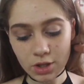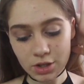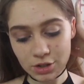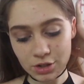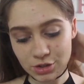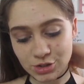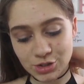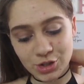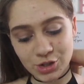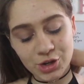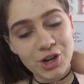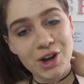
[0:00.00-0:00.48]

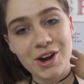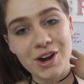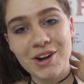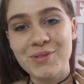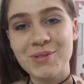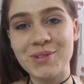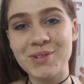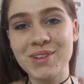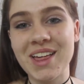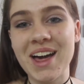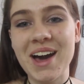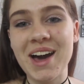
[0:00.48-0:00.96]
So yeah,
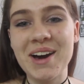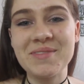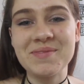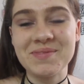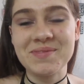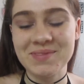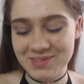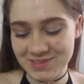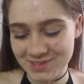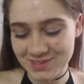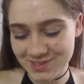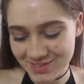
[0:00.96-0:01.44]

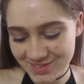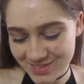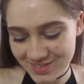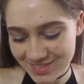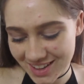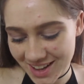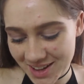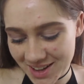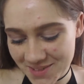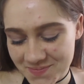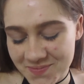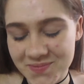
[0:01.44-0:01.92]
without
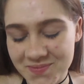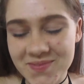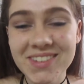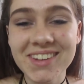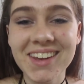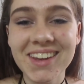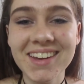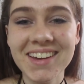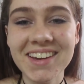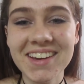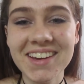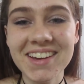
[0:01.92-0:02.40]
let
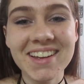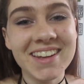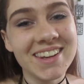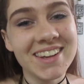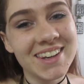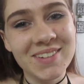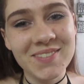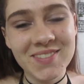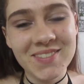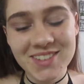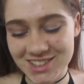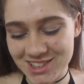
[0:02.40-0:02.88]

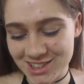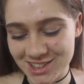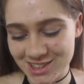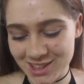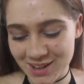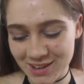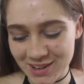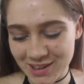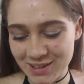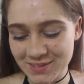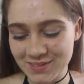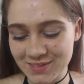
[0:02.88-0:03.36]
me just
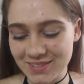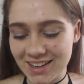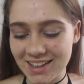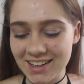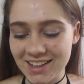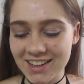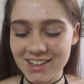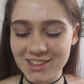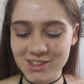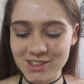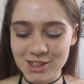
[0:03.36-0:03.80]
start complaining.